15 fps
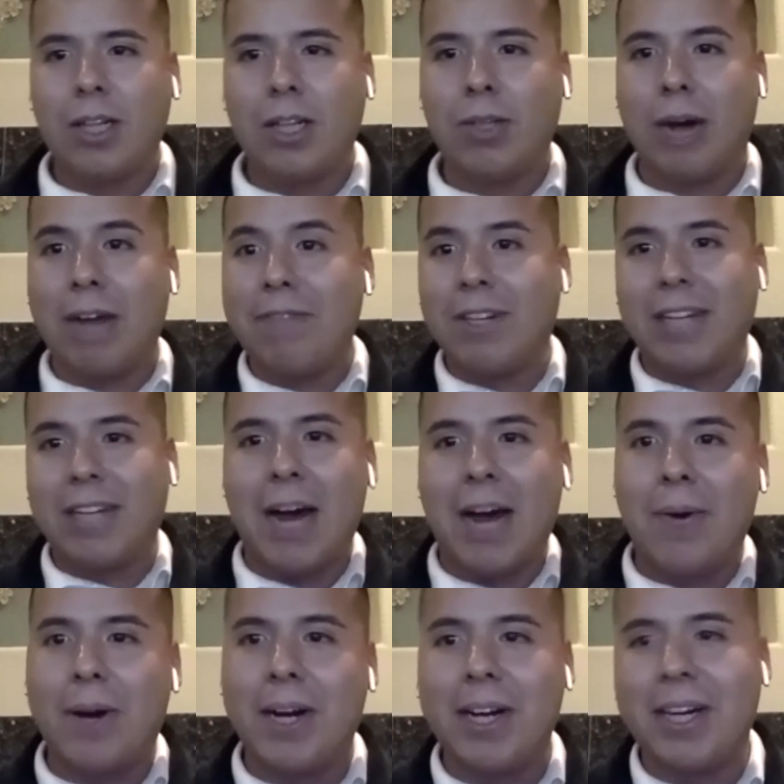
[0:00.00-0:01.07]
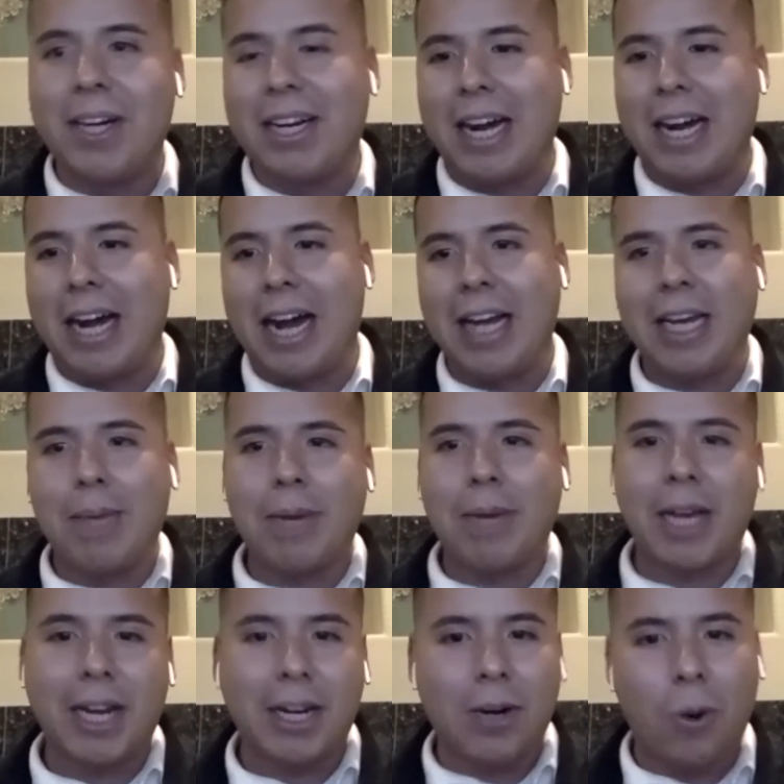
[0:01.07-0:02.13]
So after that one, I kept
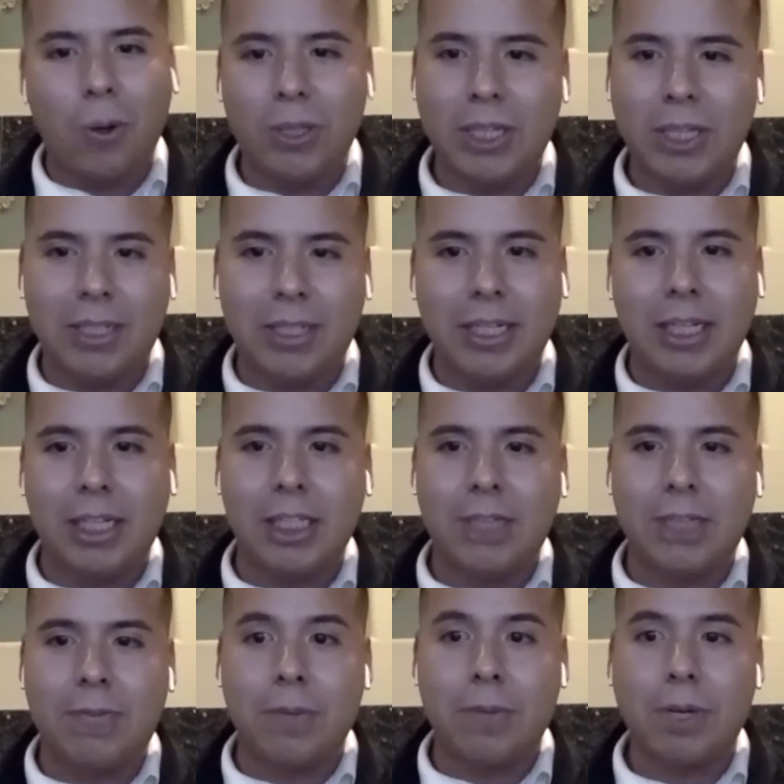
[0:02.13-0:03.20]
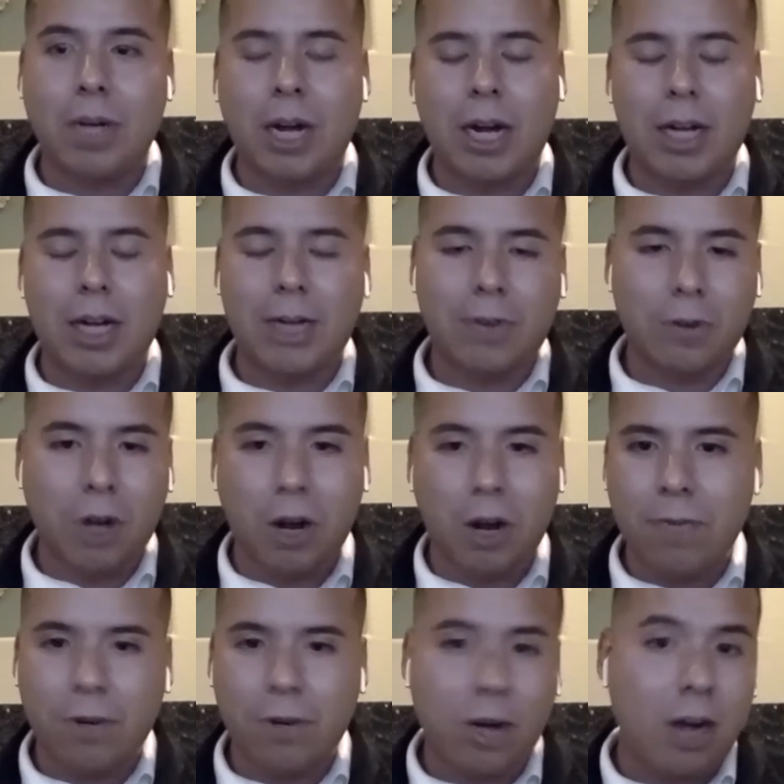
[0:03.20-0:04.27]
getting wholesale deals from, uh, from,
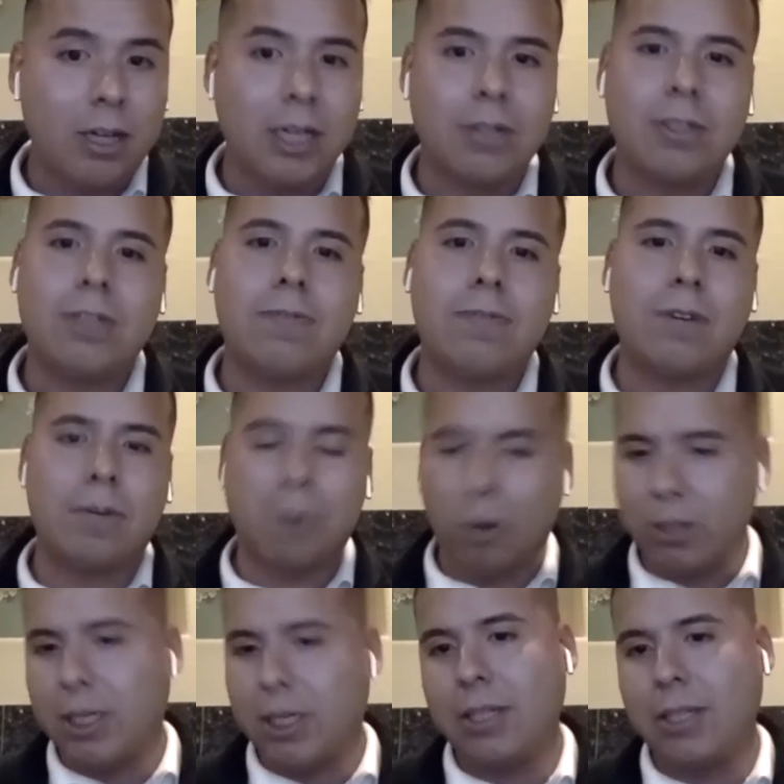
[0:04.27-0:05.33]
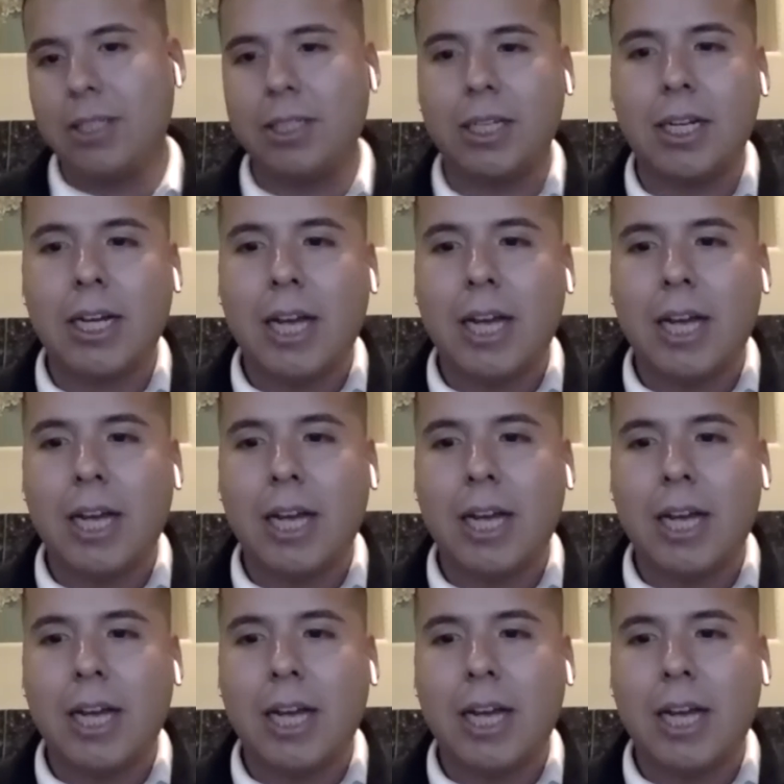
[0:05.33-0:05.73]
co- for condos from wholesalers.